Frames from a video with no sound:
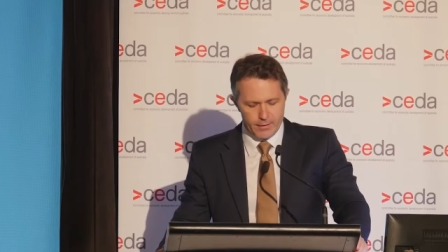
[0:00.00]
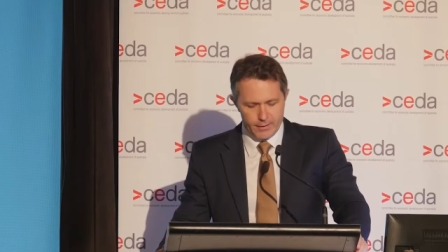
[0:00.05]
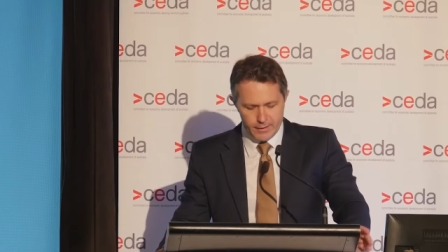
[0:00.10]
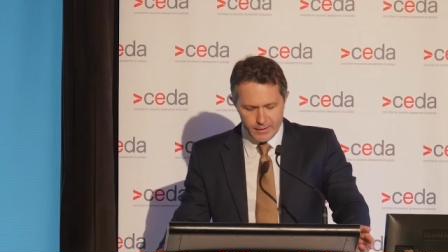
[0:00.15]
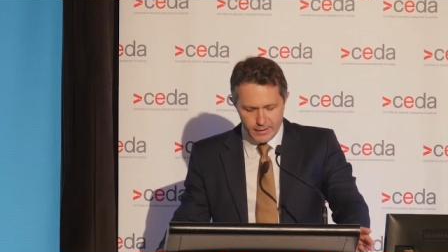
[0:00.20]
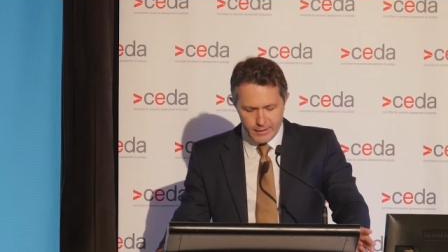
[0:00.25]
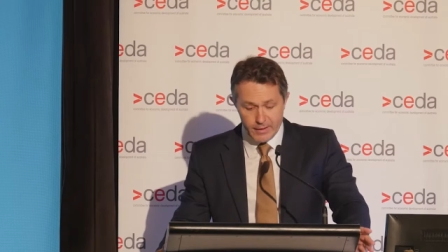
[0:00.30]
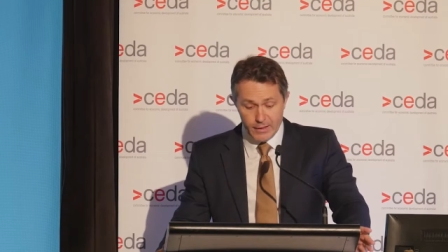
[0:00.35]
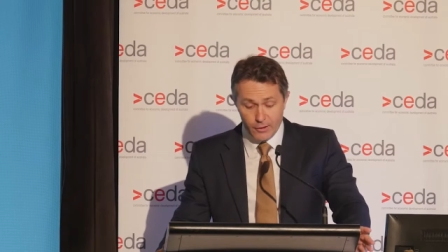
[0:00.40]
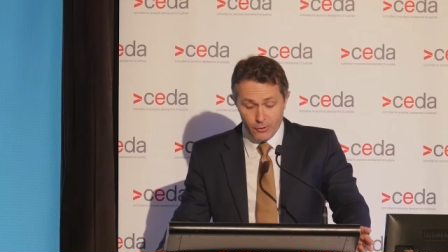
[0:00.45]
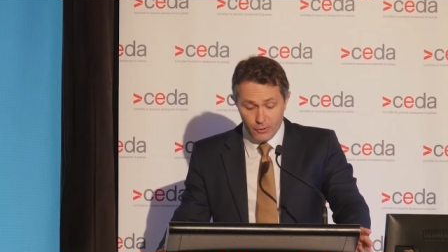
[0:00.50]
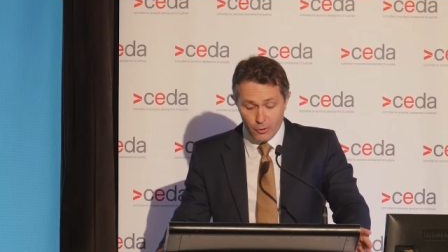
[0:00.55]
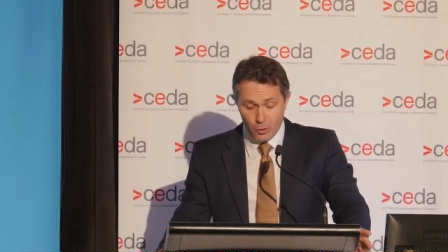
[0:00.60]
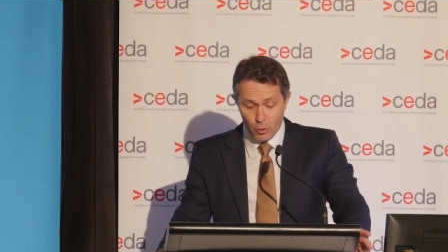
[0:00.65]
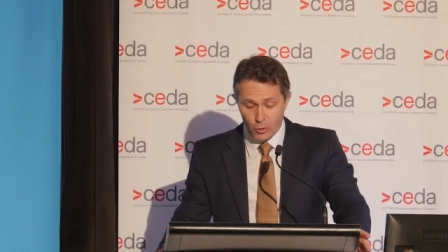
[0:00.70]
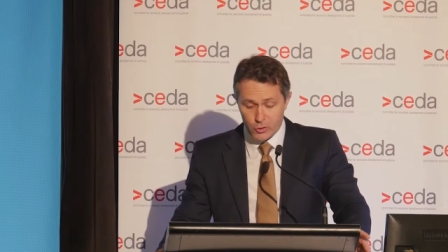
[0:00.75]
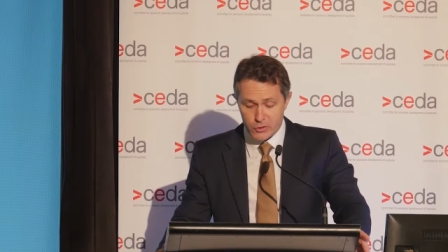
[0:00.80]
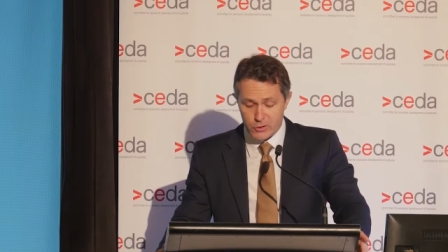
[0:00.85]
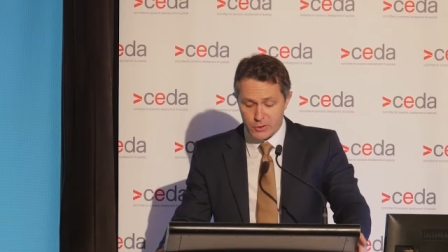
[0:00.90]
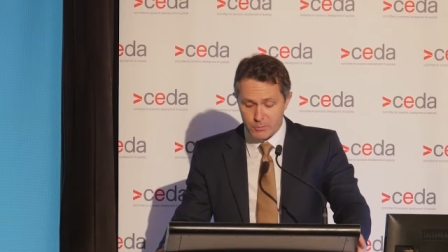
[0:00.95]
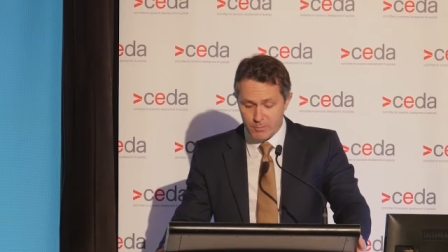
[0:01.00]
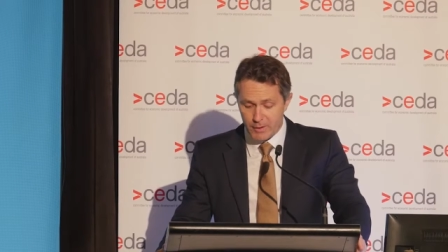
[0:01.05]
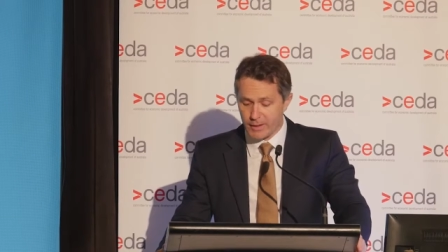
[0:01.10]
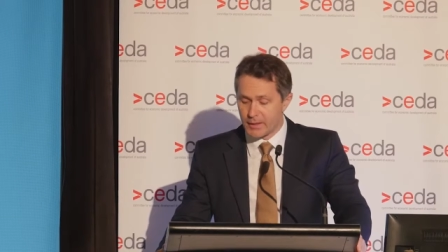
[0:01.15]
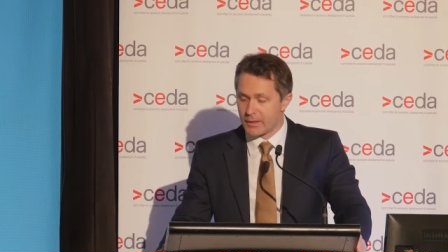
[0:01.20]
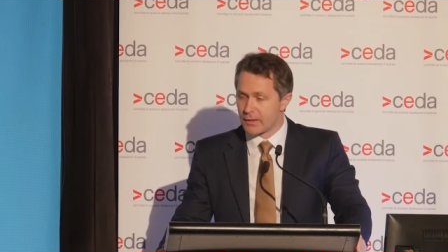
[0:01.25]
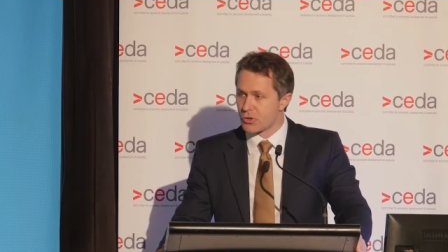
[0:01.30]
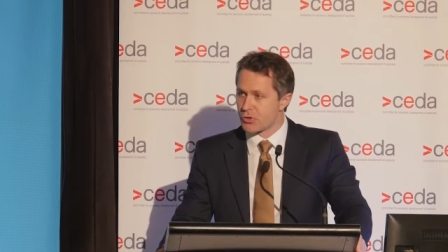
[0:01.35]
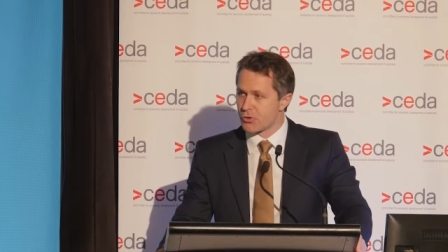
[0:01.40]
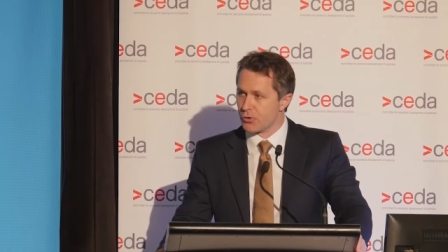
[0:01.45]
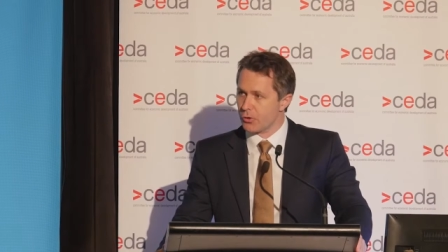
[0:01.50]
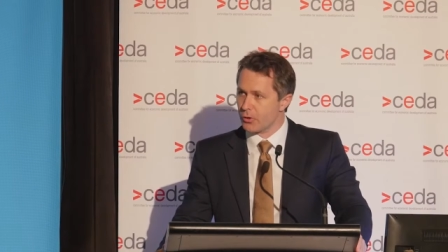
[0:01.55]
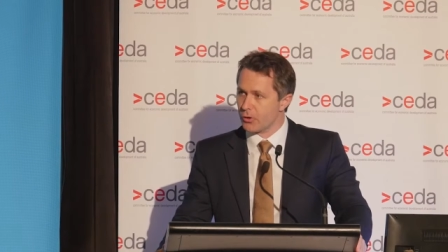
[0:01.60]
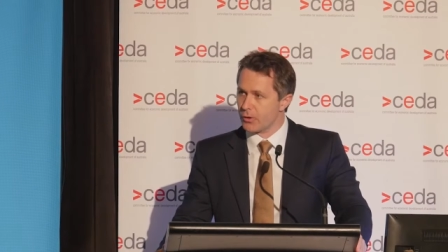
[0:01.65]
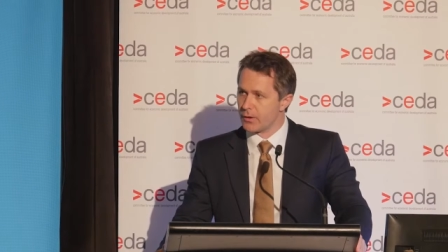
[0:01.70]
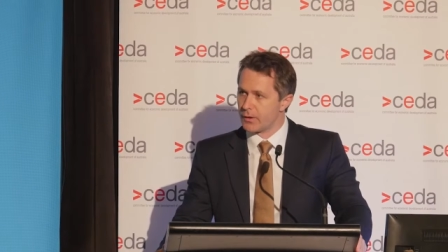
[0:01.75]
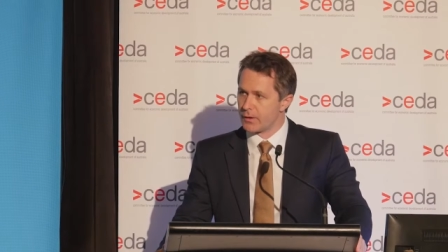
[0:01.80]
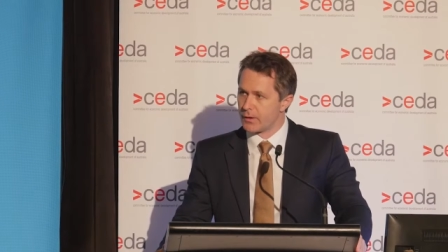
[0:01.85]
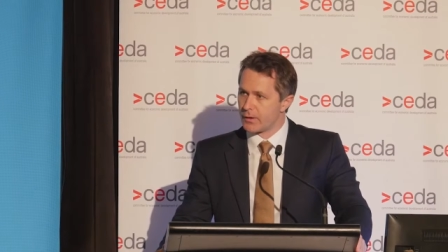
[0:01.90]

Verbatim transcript: The key here, of course, is making sure